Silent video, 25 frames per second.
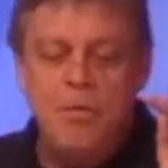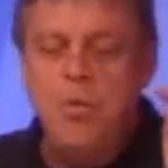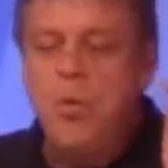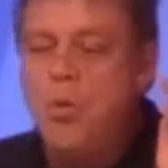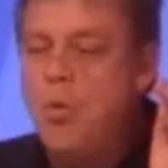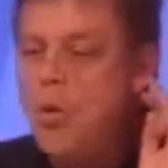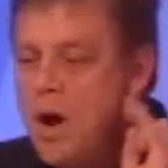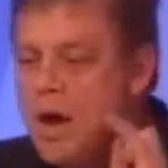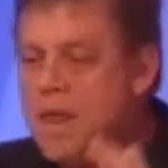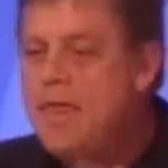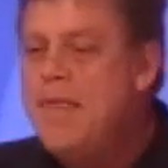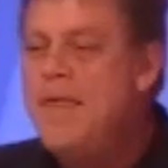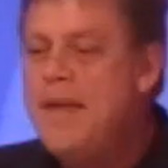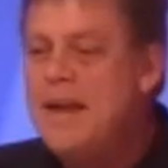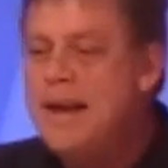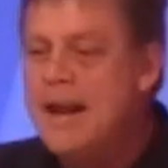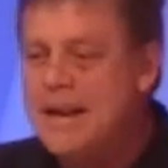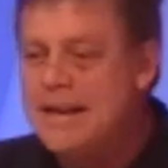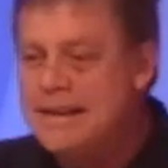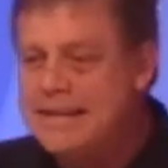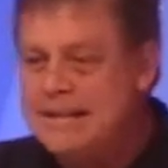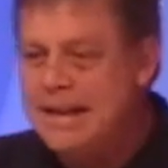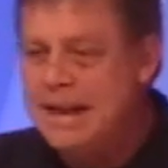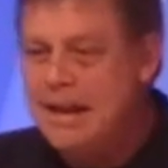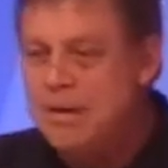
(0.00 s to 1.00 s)
The one thing
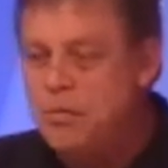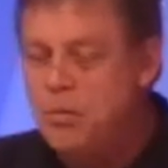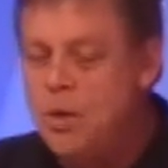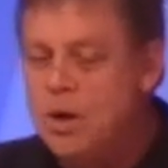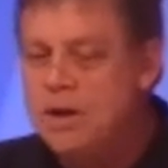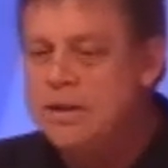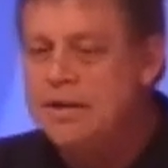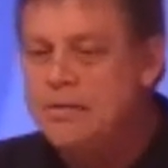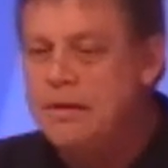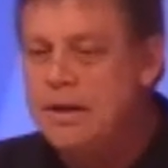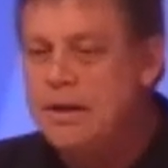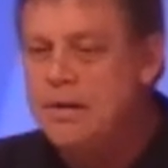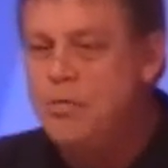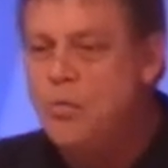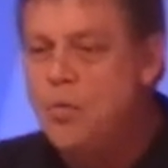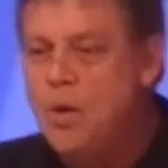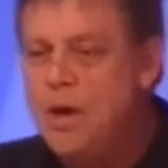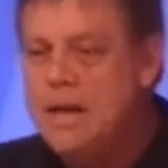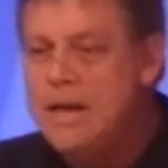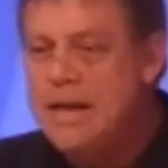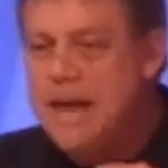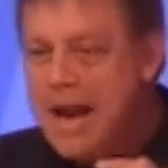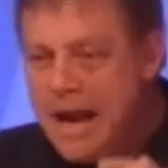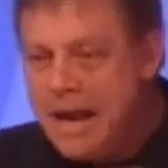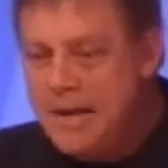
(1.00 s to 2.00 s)
I said was,
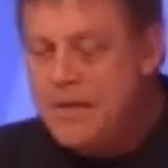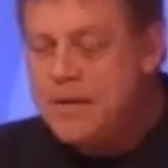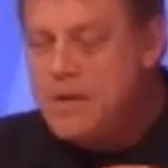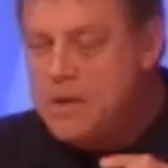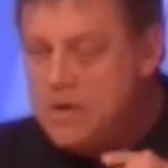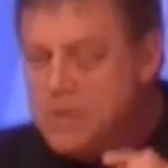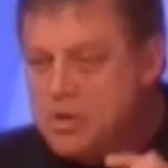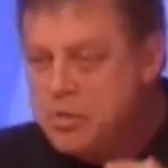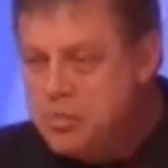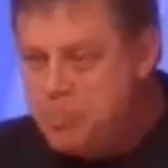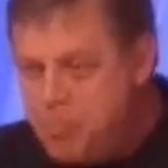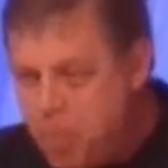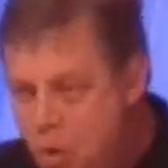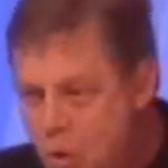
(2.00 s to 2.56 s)
when Nathan is